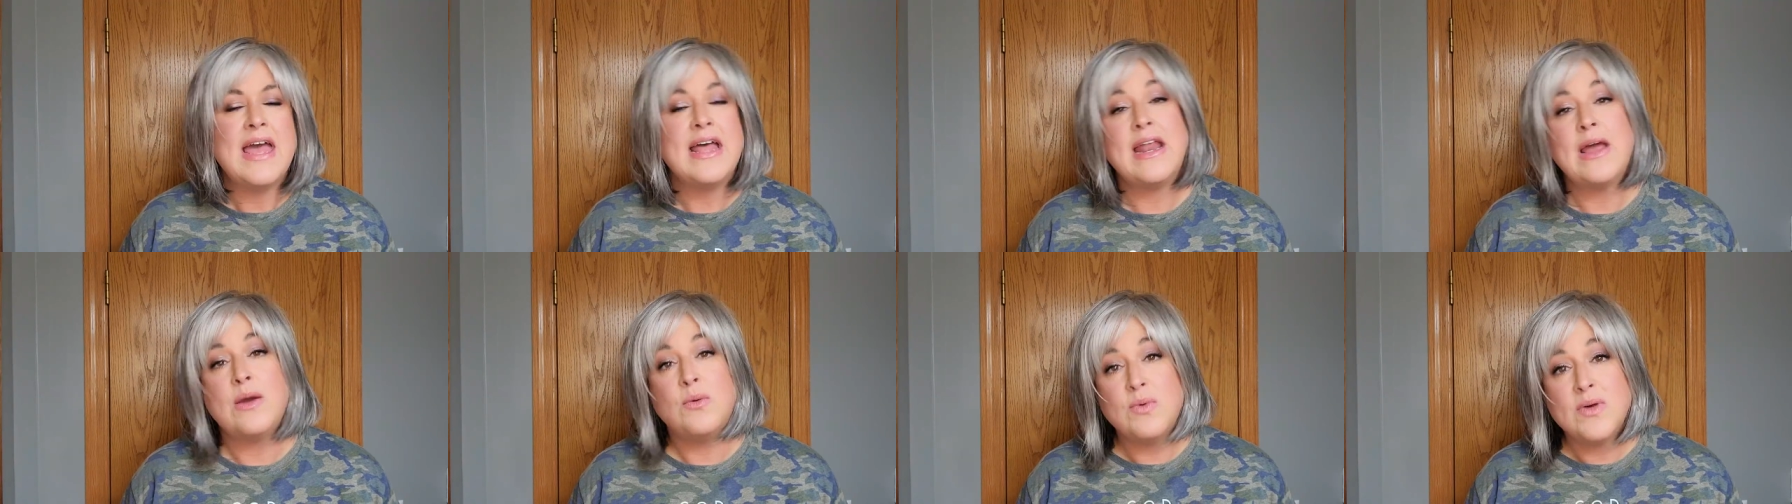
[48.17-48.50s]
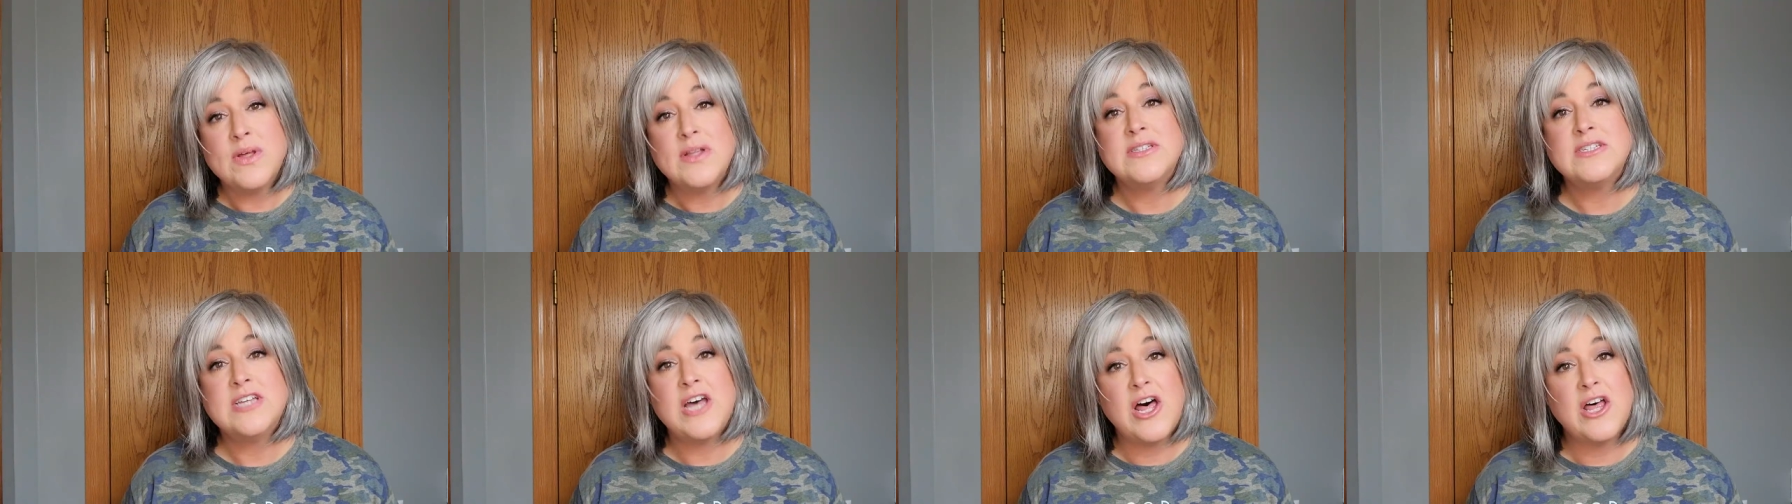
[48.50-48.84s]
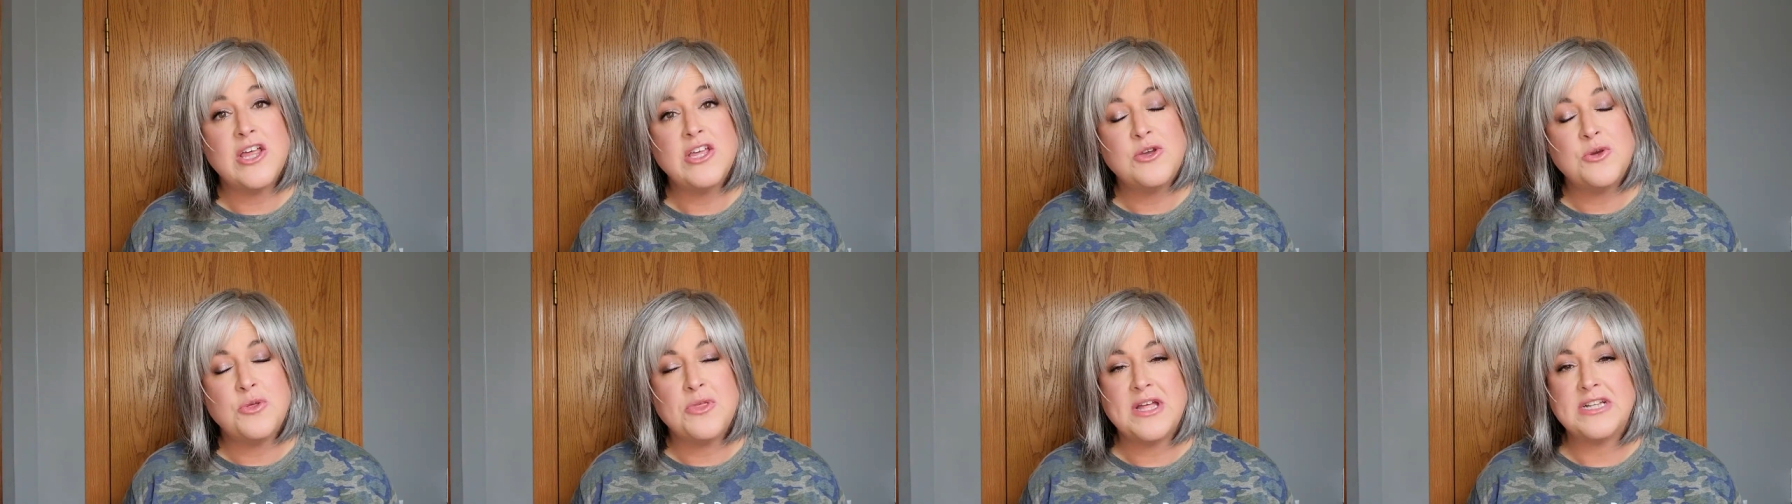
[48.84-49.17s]
and I will
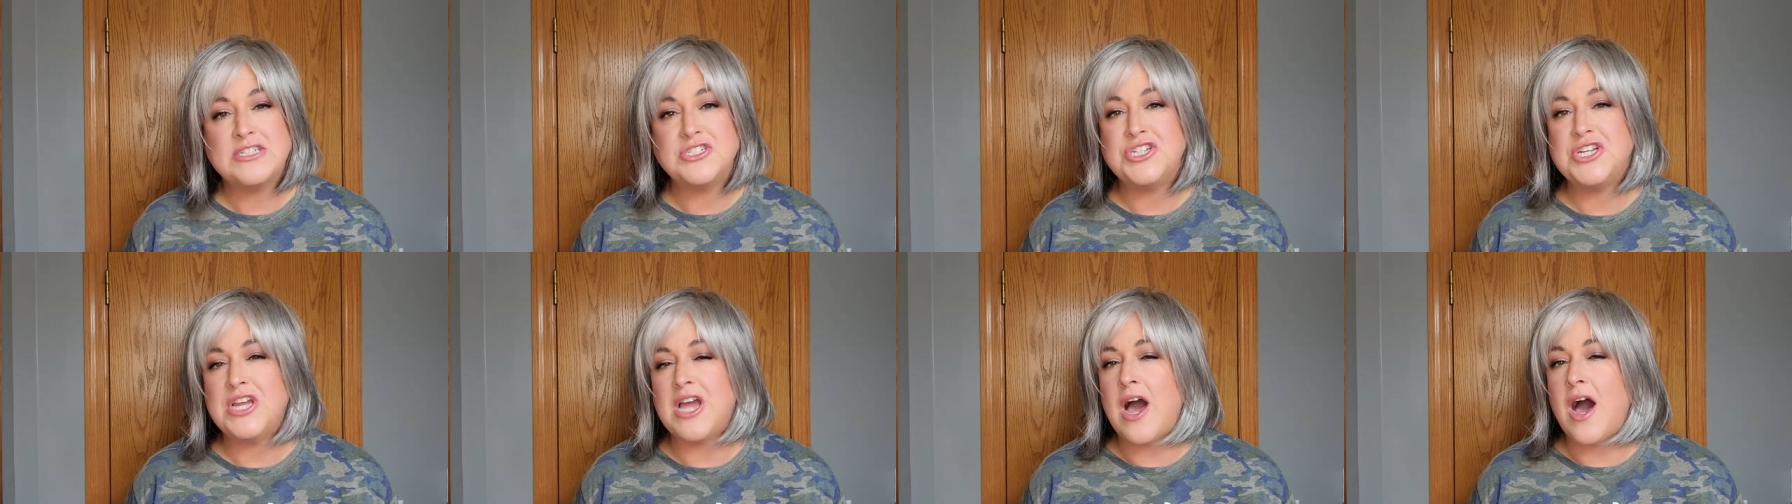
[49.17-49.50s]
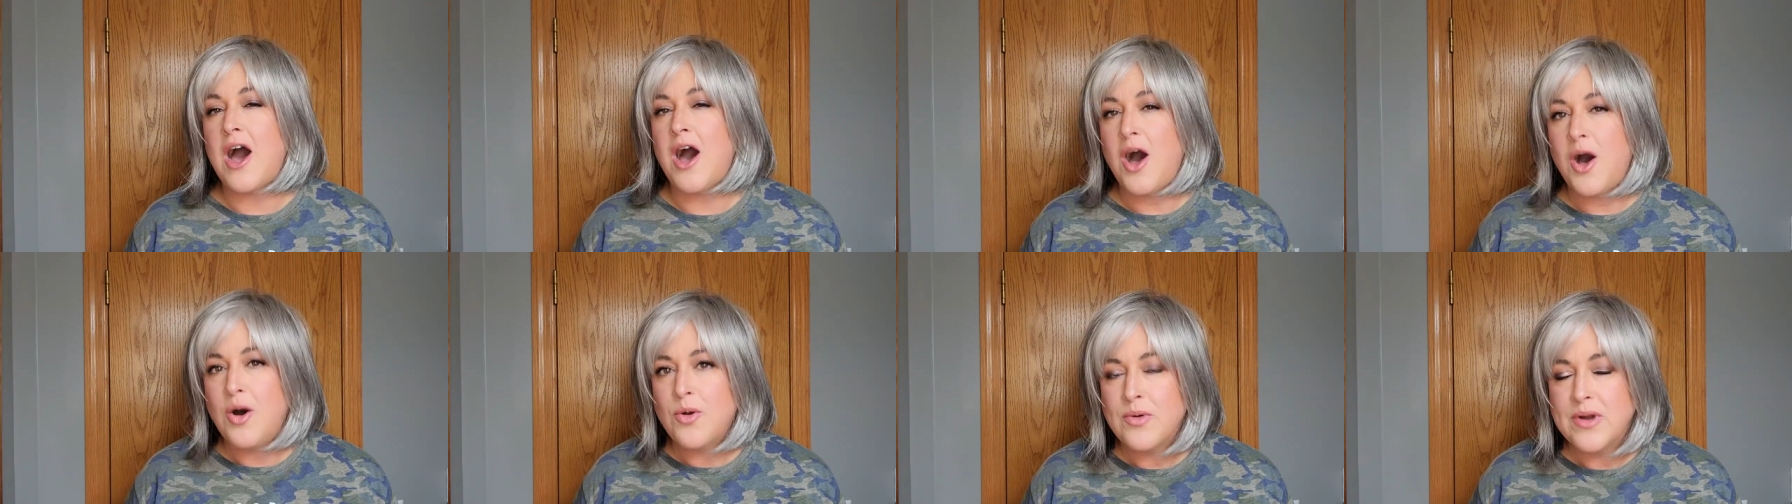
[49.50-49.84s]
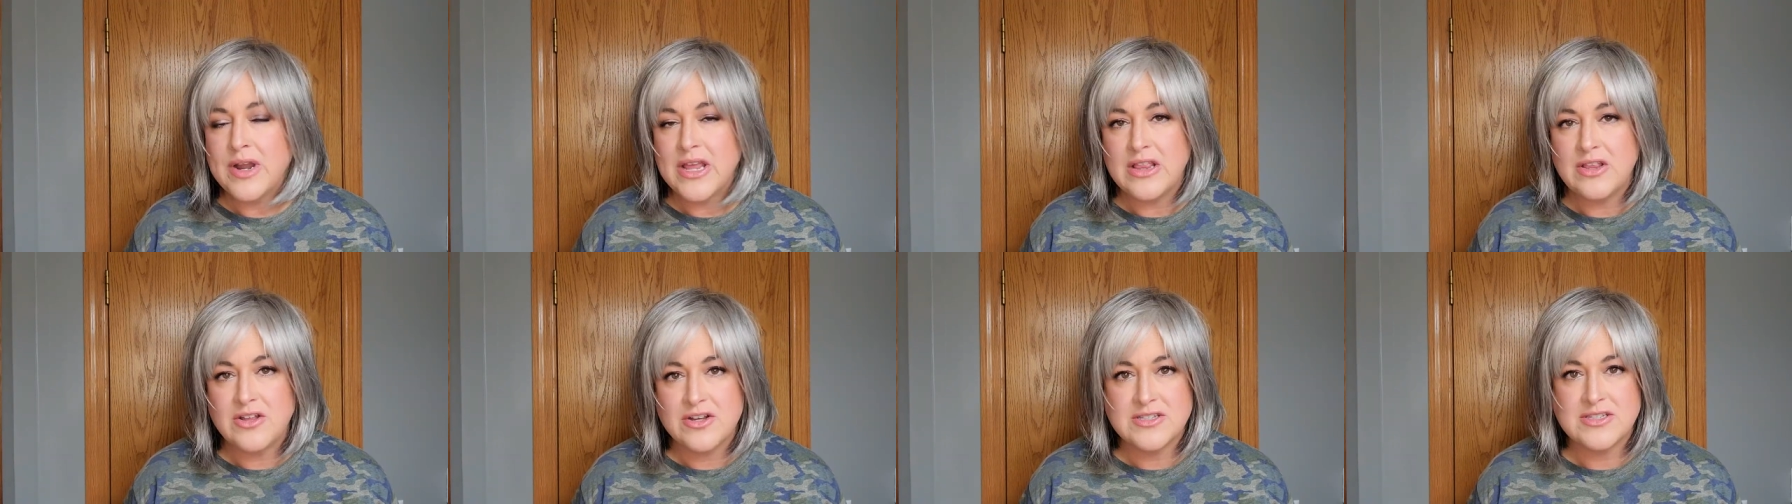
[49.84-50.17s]
tell you that she
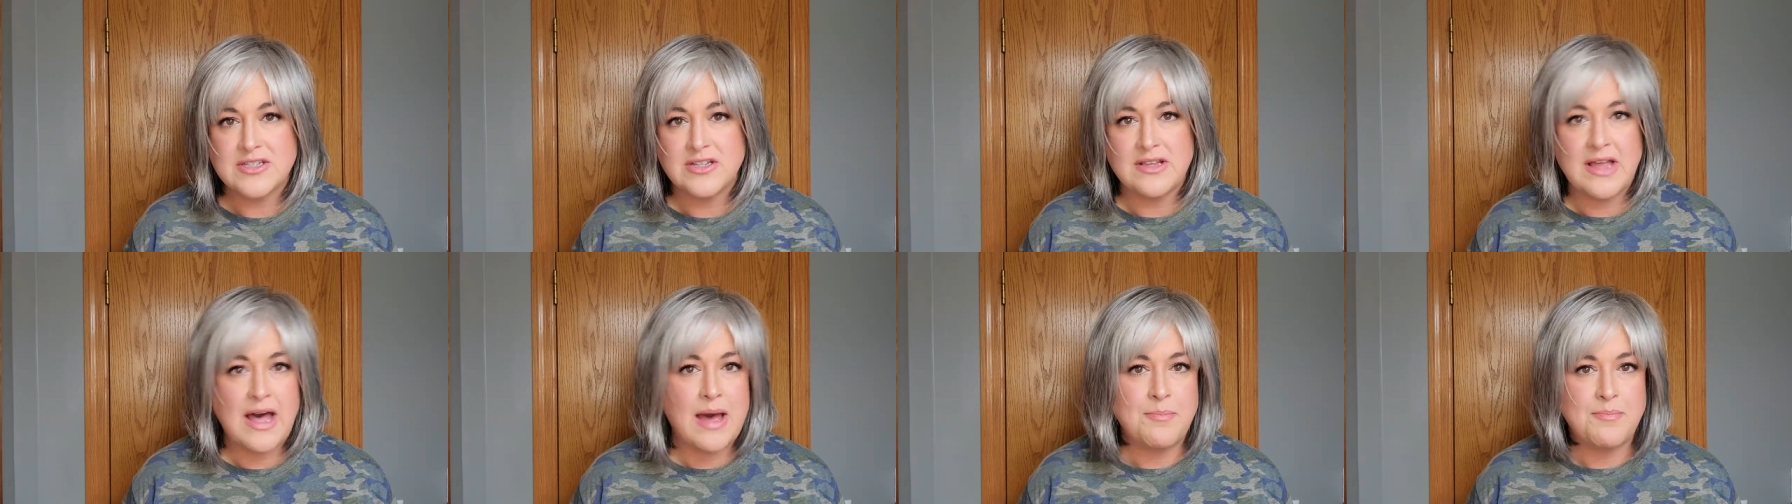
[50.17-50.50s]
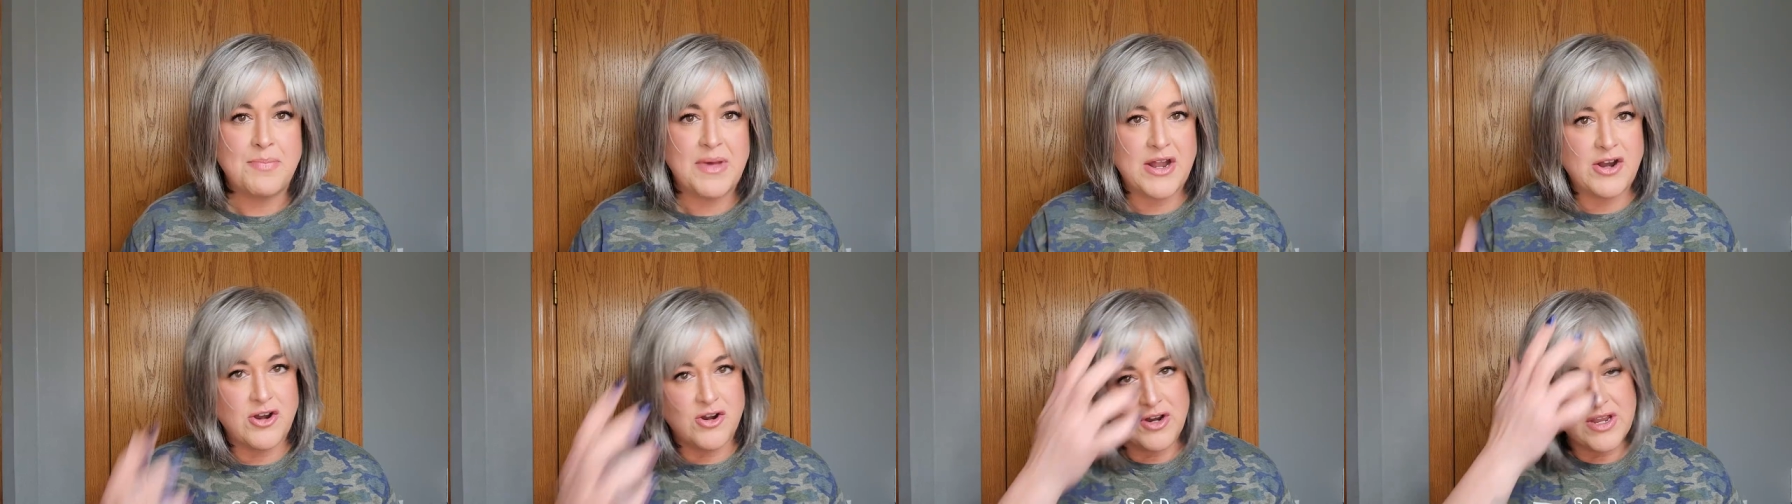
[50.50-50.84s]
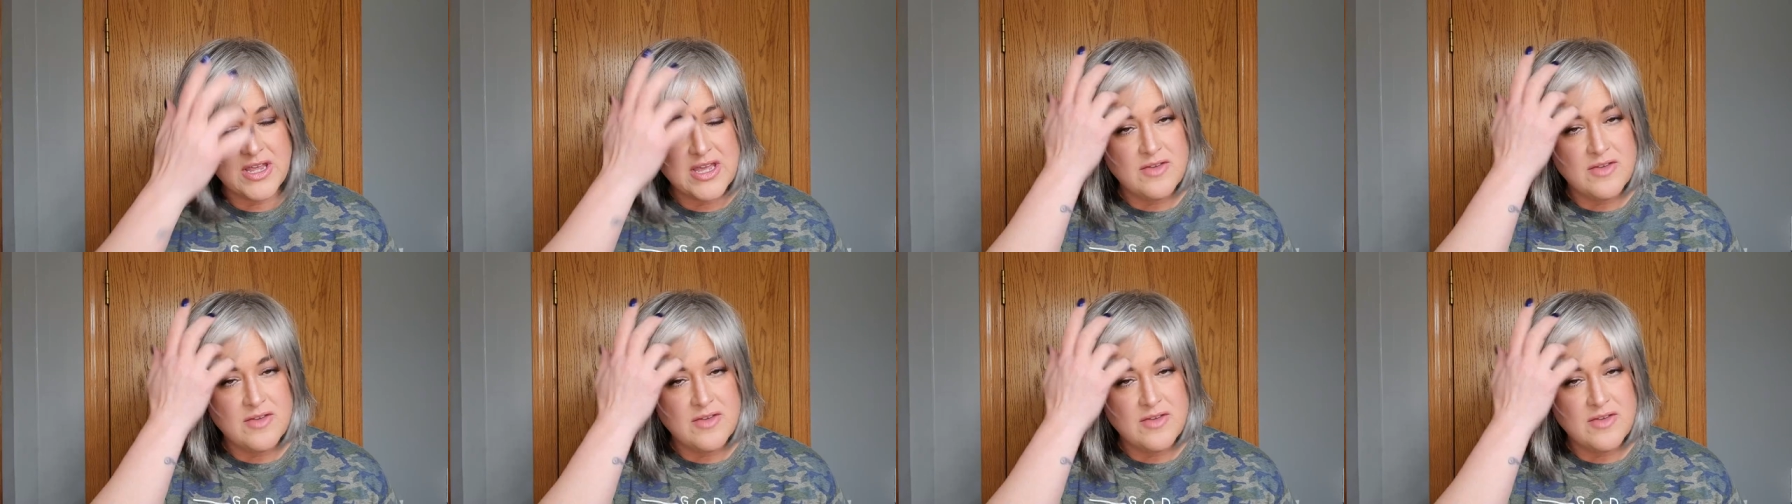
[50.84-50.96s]
already looks a lot better,